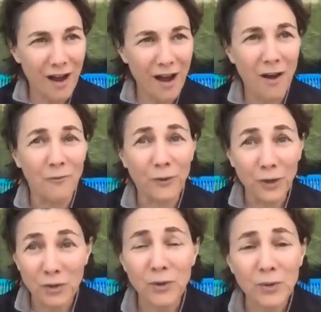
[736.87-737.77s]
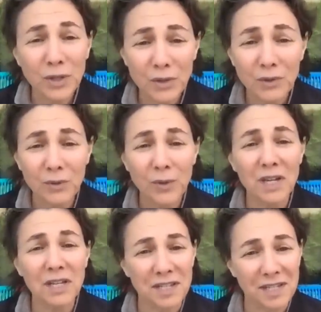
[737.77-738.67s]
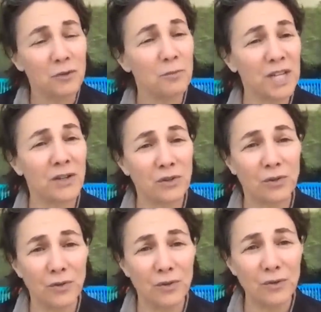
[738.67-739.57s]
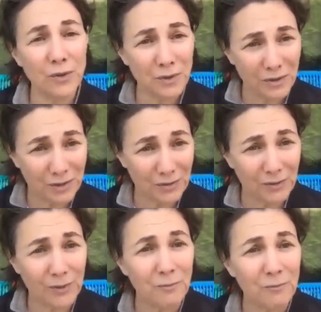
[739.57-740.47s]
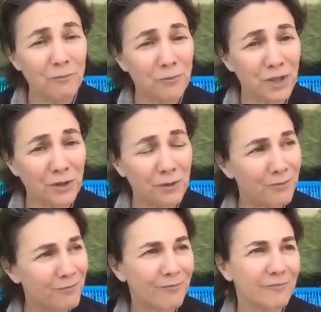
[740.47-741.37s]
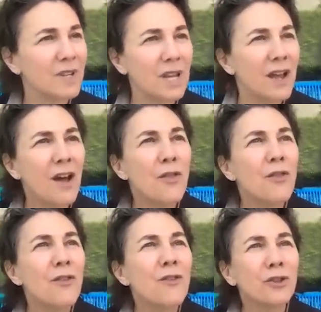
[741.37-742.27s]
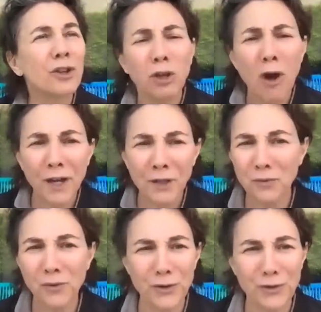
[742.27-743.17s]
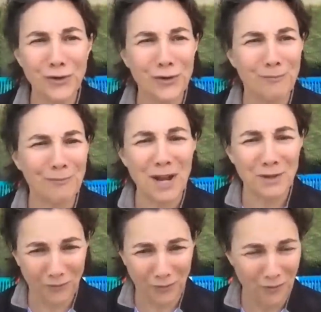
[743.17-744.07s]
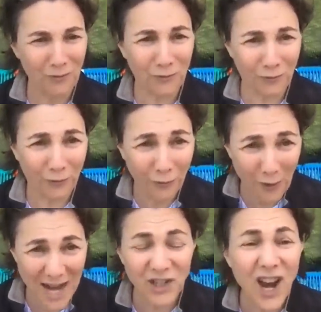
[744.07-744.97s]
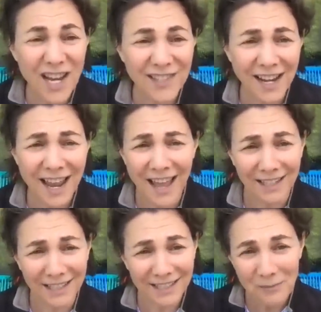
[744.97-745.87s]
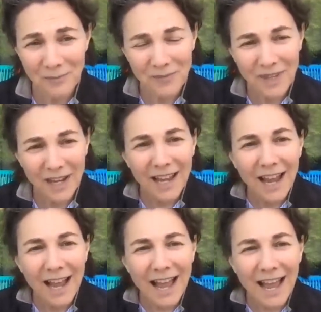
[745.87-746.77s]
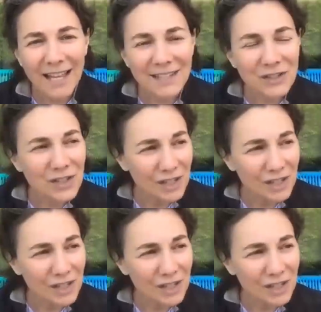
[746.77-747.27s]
a view to still being true to the Law and Order kind of franchise and canon. And